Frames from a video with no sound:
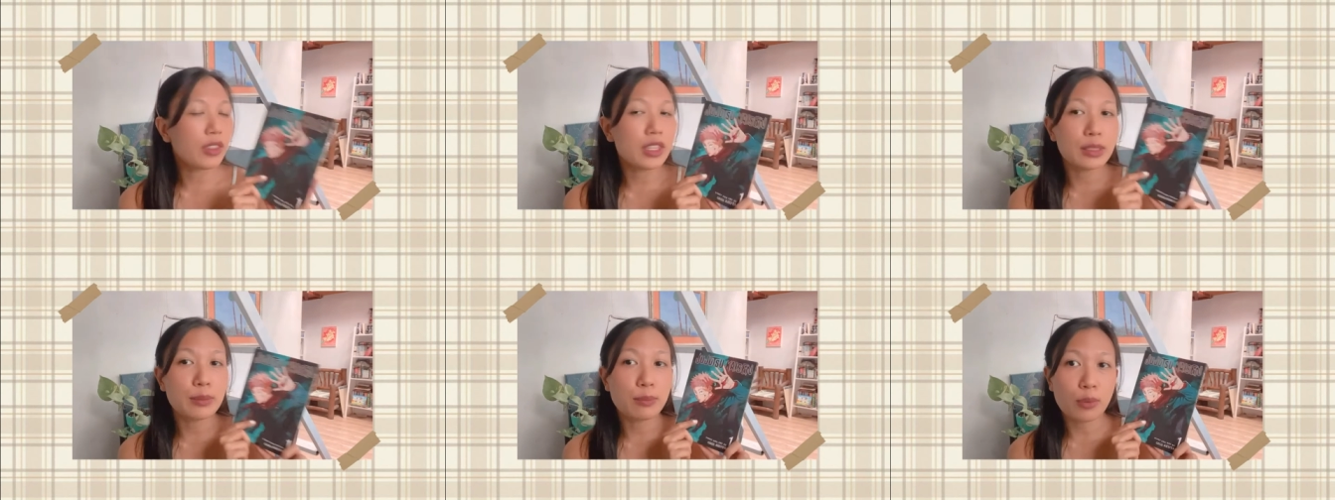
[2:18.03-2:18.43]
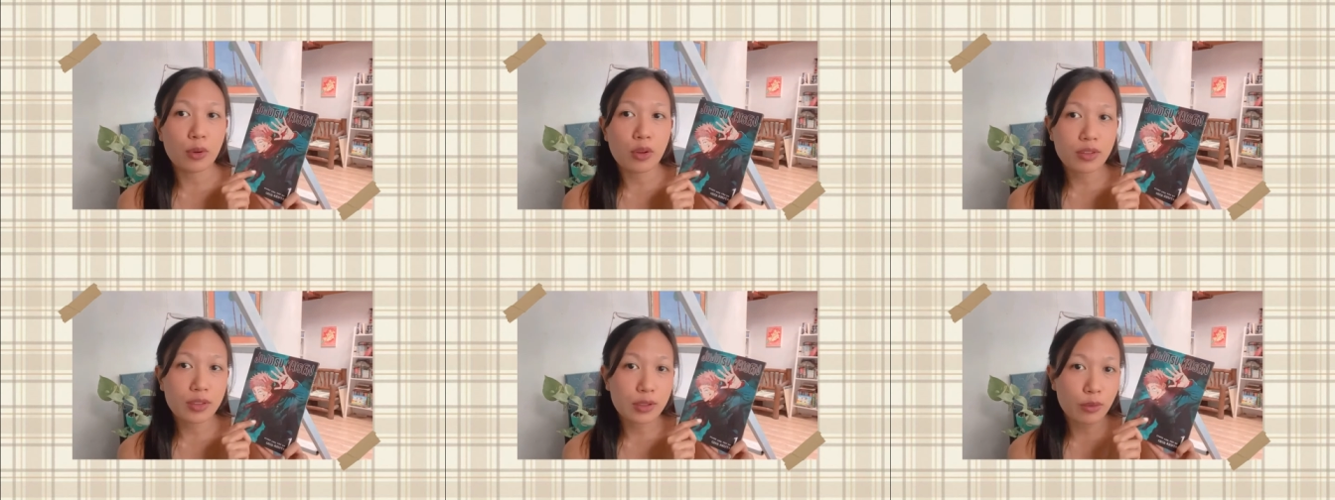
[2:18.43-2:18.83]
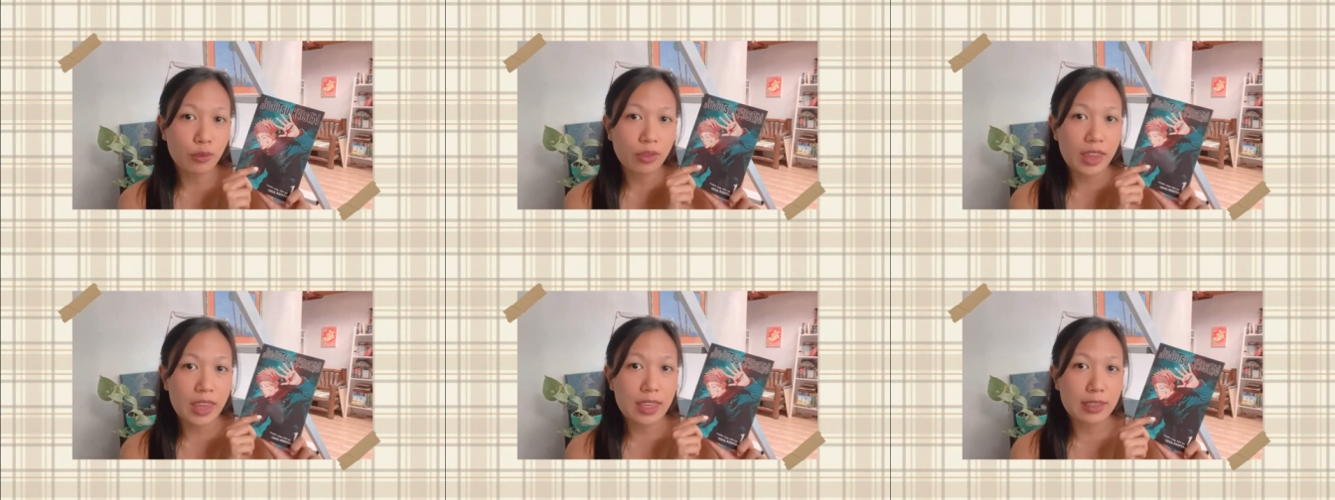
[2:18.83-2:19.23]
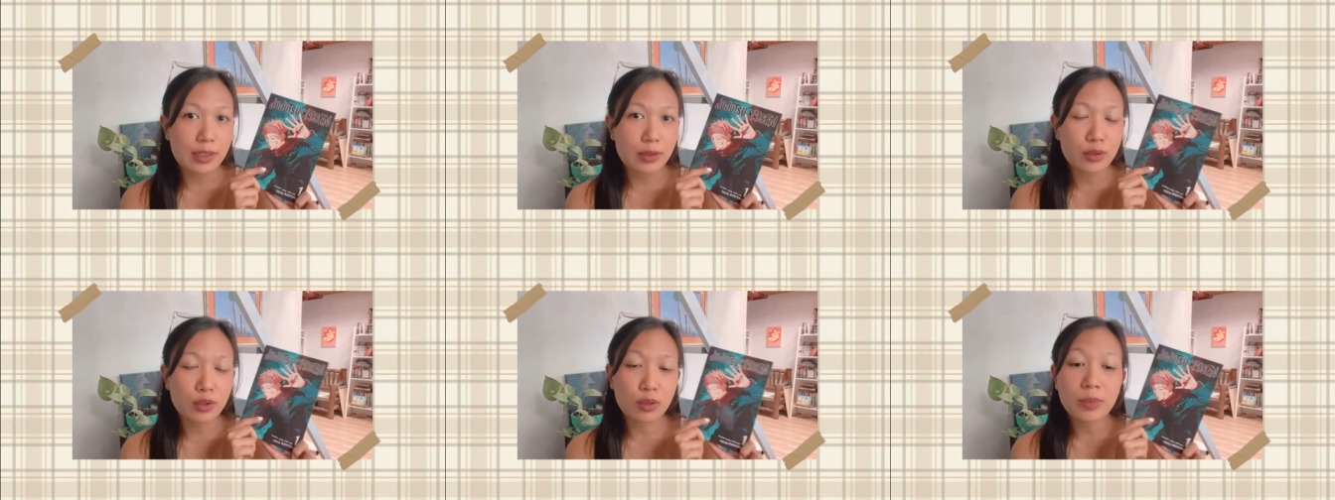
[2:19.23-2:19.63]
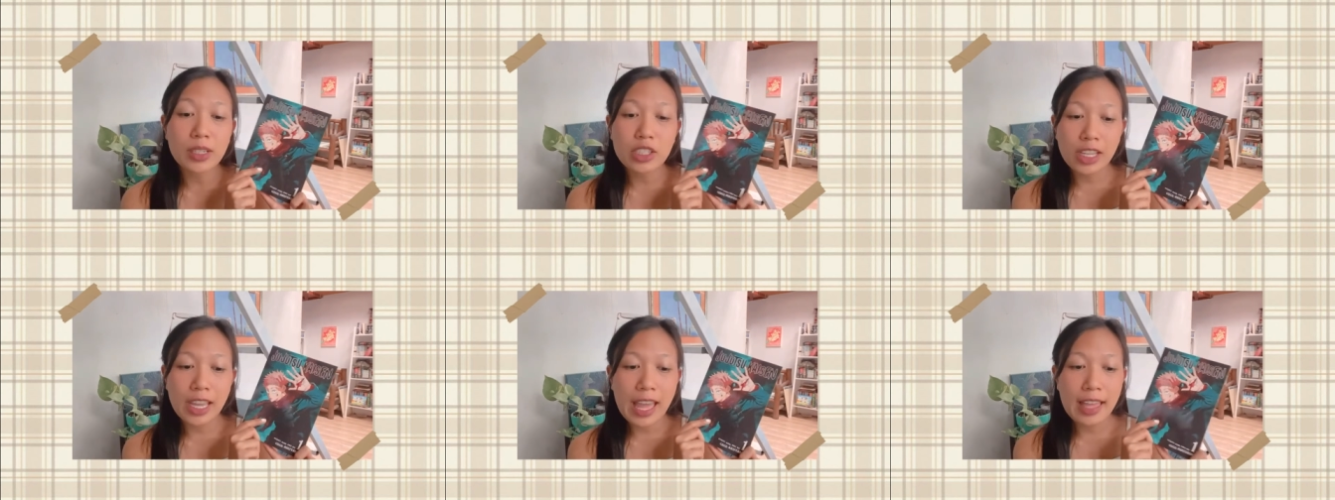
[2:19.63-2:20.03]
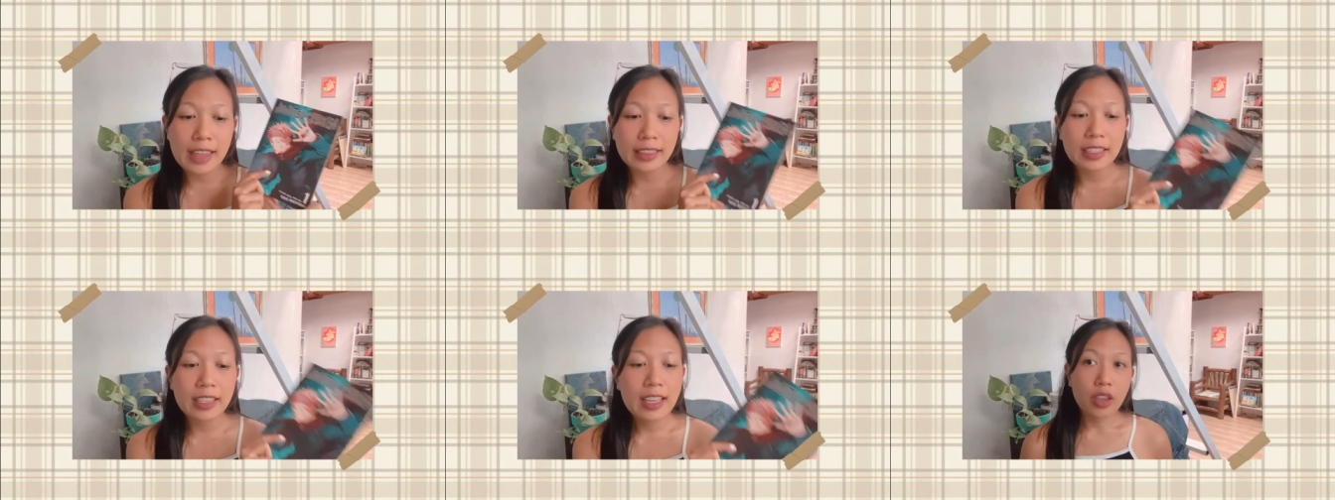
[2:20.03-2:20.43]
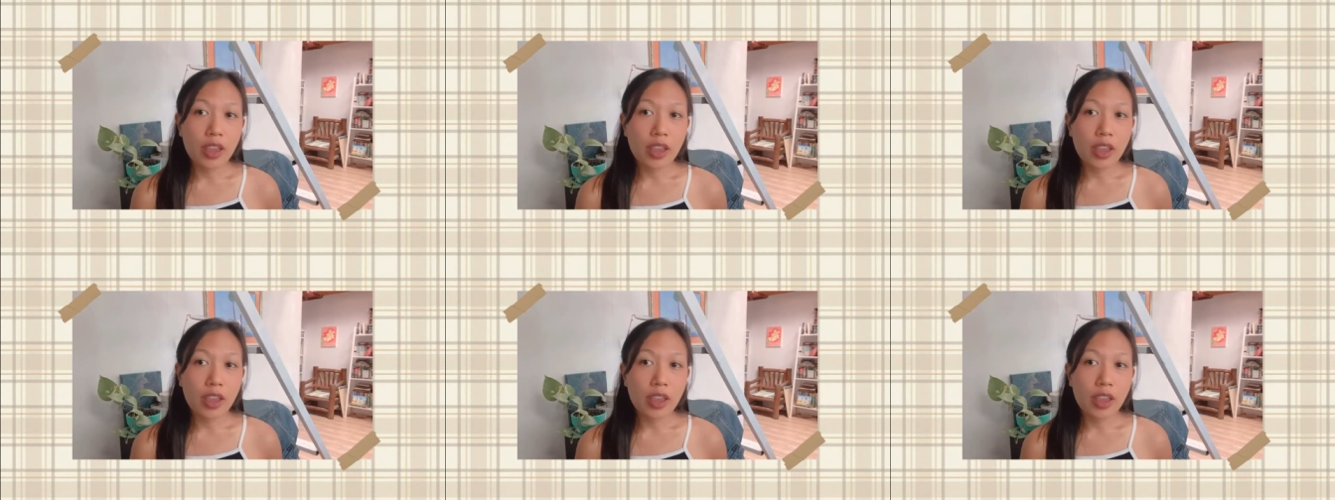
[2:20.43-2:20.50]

this book, so thank you so much, Kat.